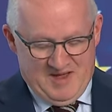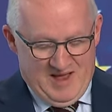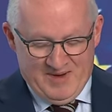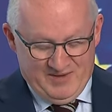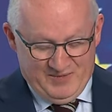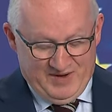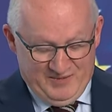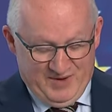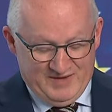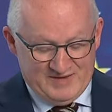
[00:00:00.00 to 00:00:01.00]
mean,
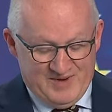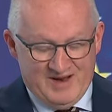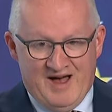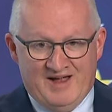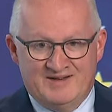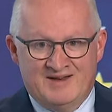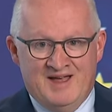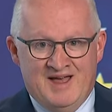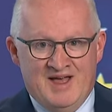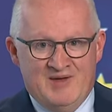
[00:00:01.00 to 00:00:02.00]
we use them a lot,
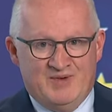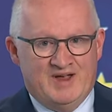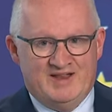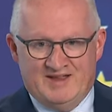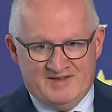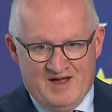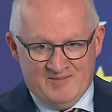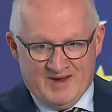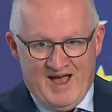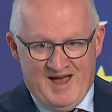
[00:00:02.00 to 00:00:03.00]
but it's not
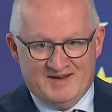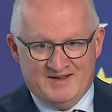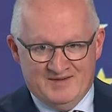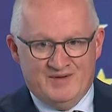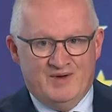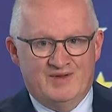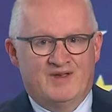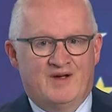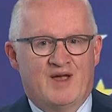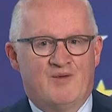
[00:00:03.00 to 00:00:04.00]
mechanical. So it's,
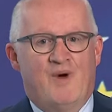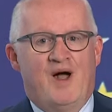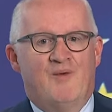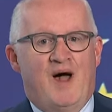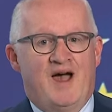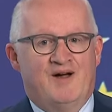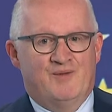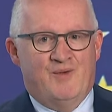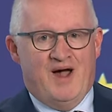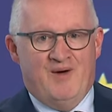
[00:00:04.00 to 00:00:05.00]
okay,
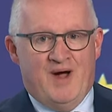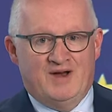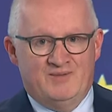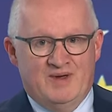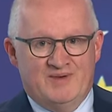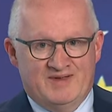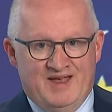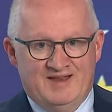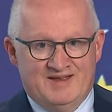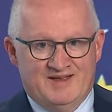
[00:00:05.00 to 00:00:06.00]
why do people
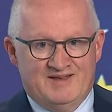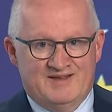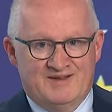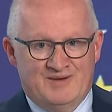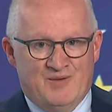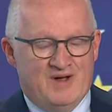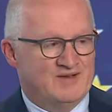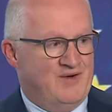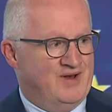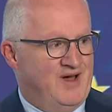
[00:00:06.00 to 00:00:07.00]
think this? What's
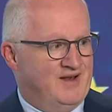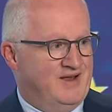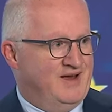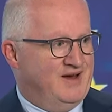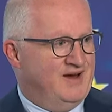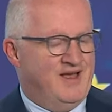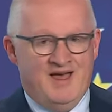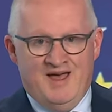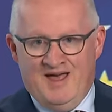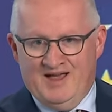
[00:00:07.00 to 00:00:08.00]
going on here?
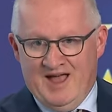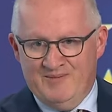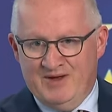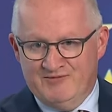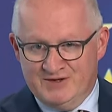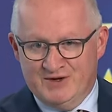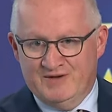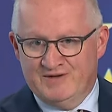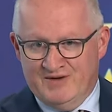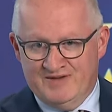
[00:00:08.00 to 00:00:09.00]
Can it be
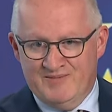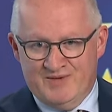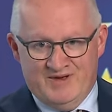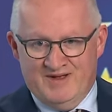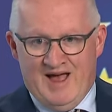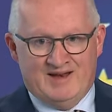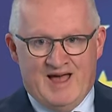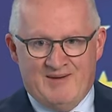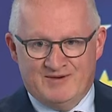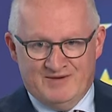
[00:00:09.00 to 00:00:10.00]
reduced to a simple
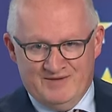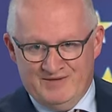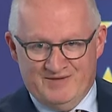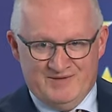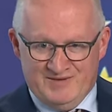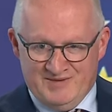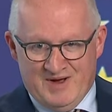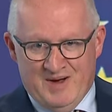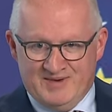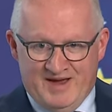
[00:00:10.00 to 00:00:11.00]
adaptive
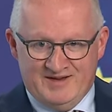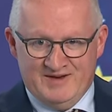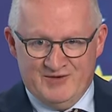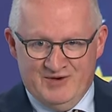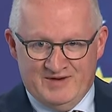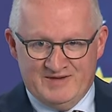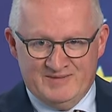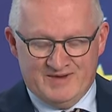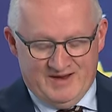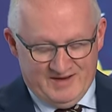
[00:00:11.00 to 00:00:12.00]
updating rule or
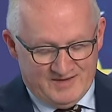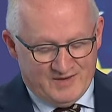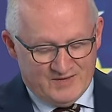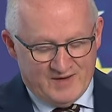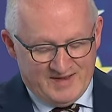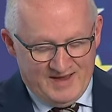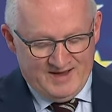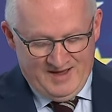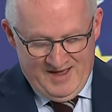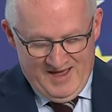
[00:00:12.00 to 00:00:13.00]
something? So I
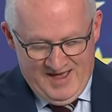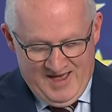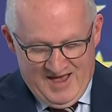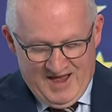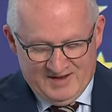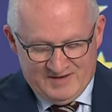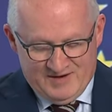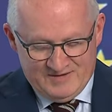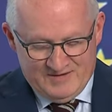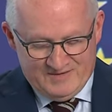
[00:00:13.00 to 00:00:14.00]
think in
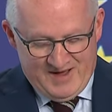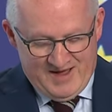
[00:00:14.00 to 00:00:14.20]
terms of,